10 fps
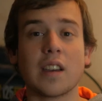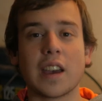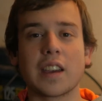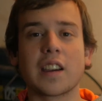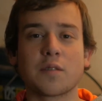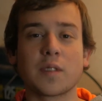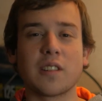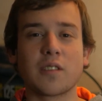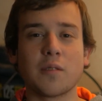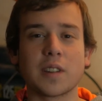Hey guys,
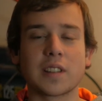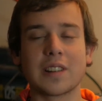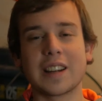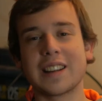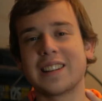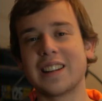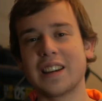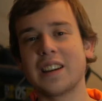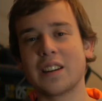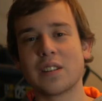Miguel Gomez here, and
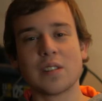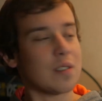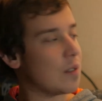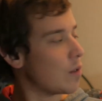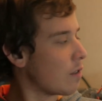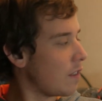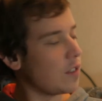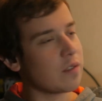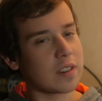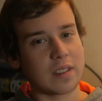today we're
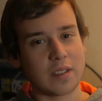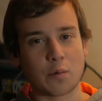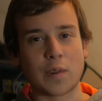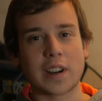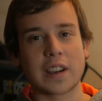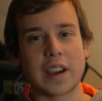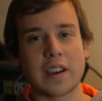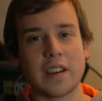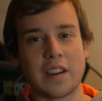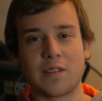reviewing the
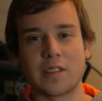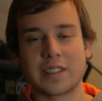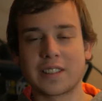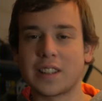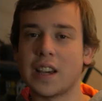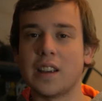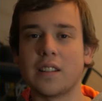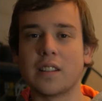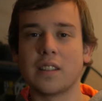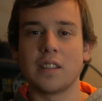Redcat Everest
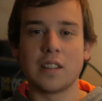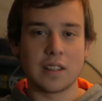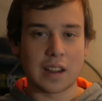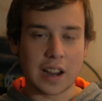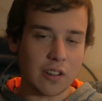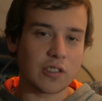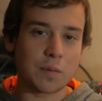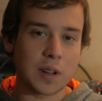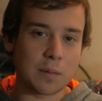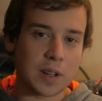10. I know it's
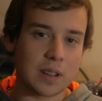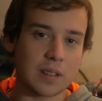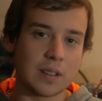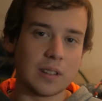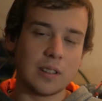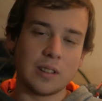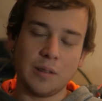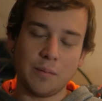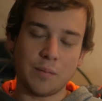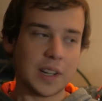been a minute,
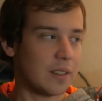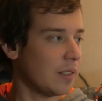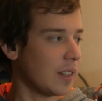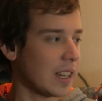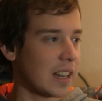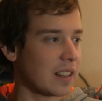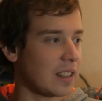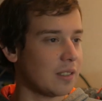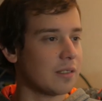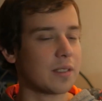but we had to
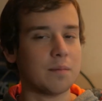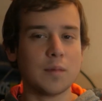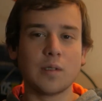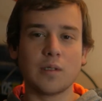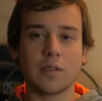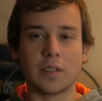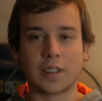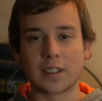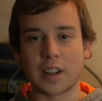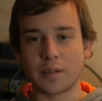deal with the move,
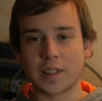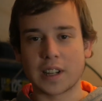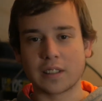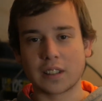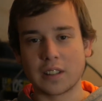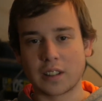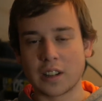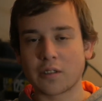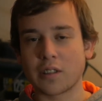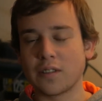and I was out of the
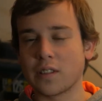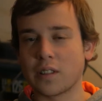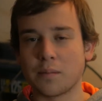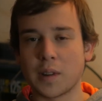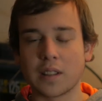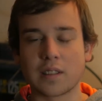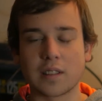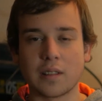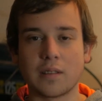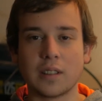country for a month,
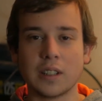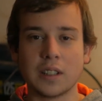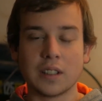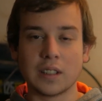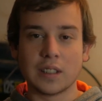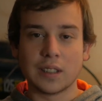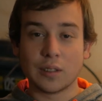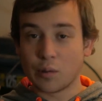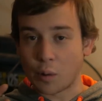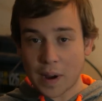so
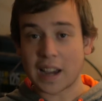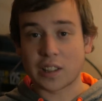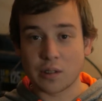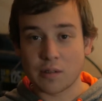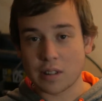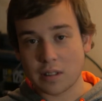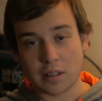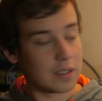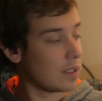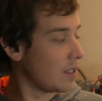we're back to it,
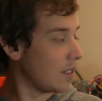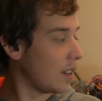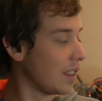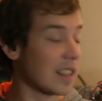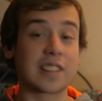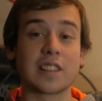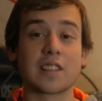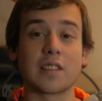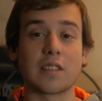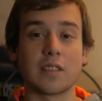and let's get
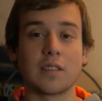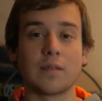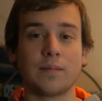started.